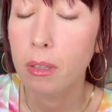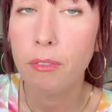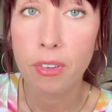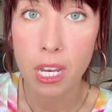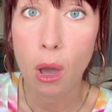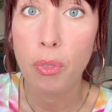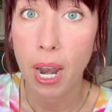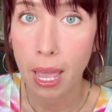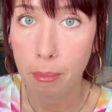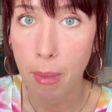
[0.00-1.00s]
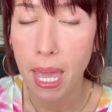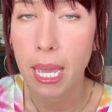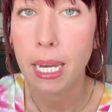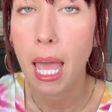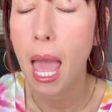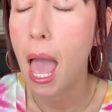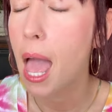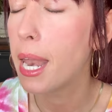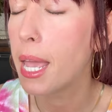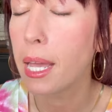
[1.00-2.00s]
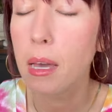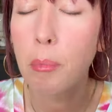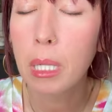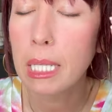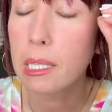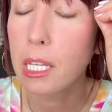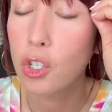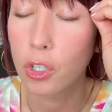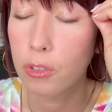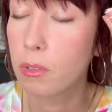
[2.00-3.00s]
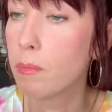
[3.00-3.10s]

video that I had made, and it completely just,